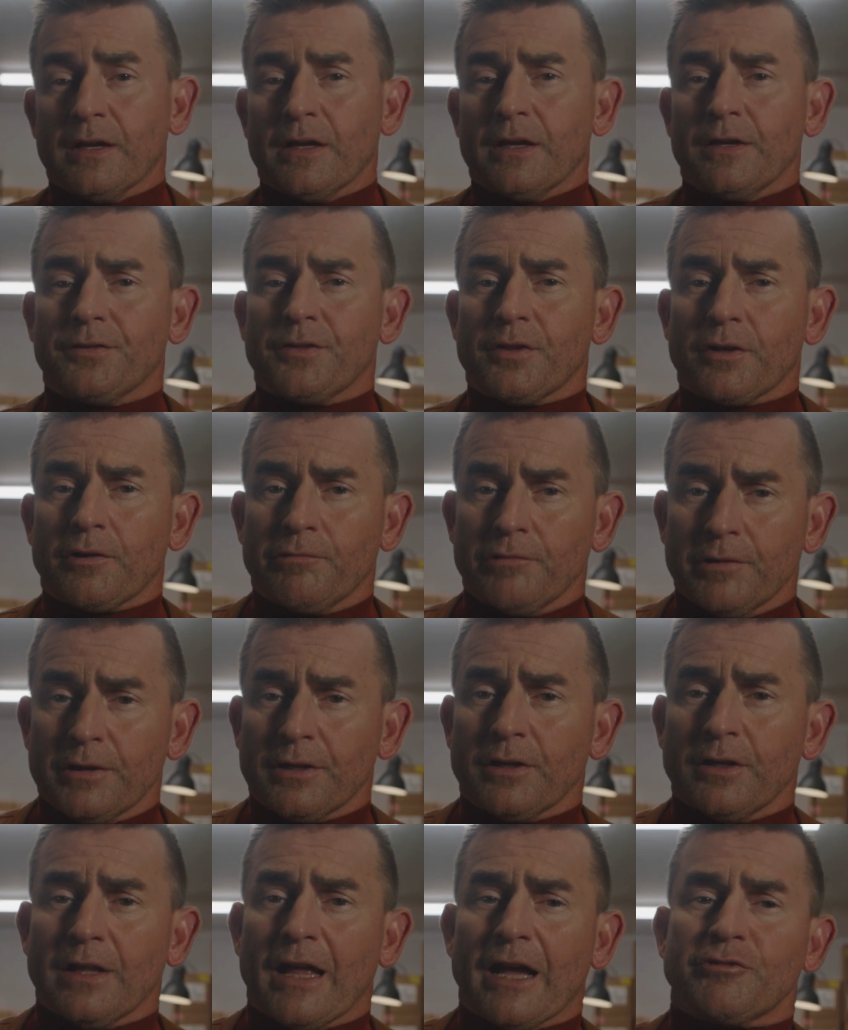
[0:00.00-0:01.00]
is the
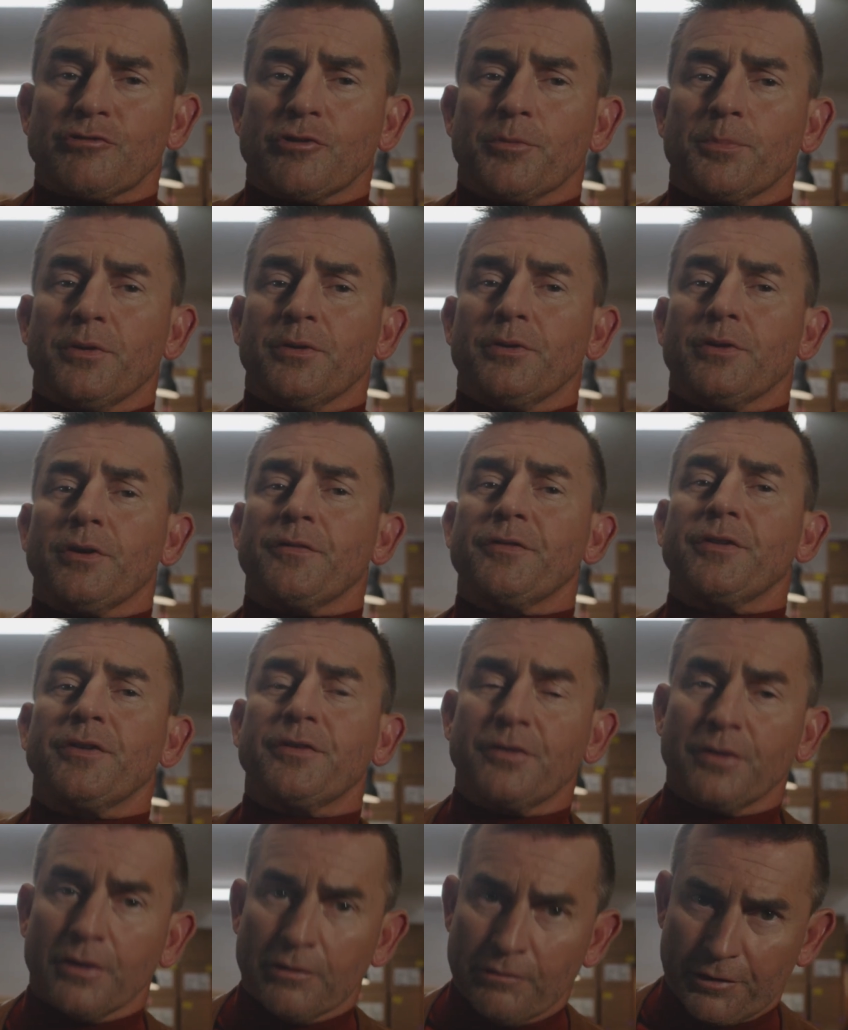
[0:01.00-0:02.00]
critical attribute of the
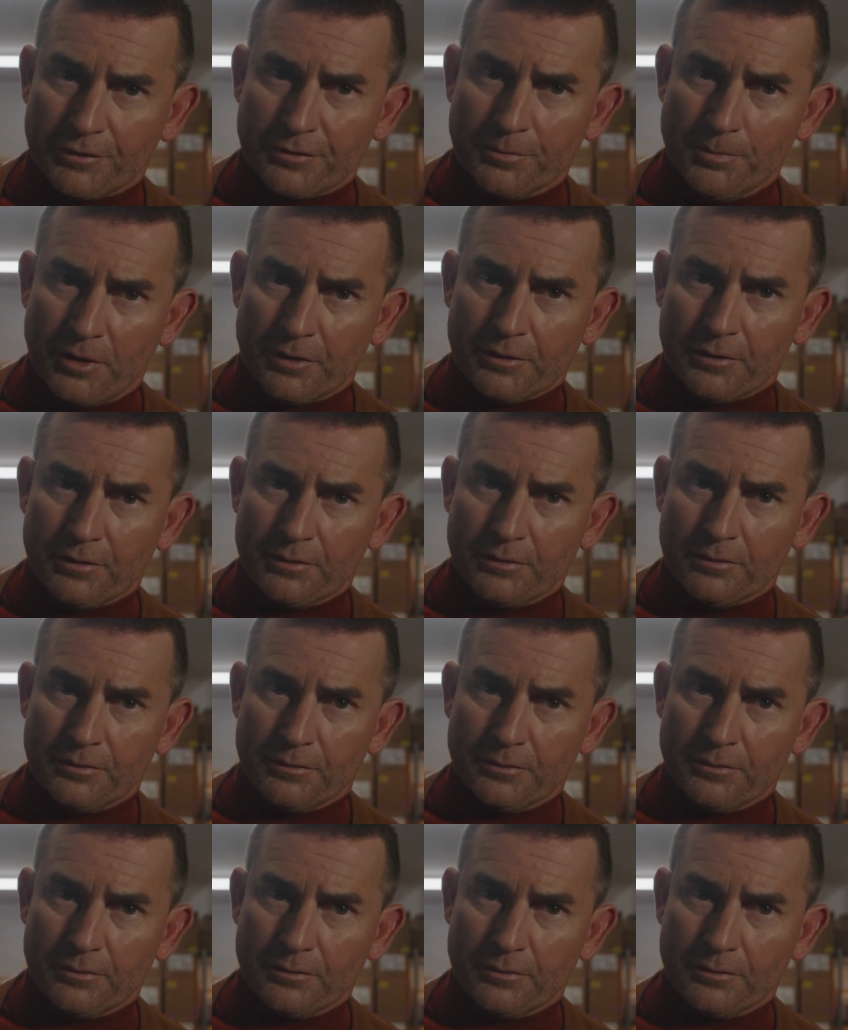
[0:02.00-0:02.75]
Xerox model.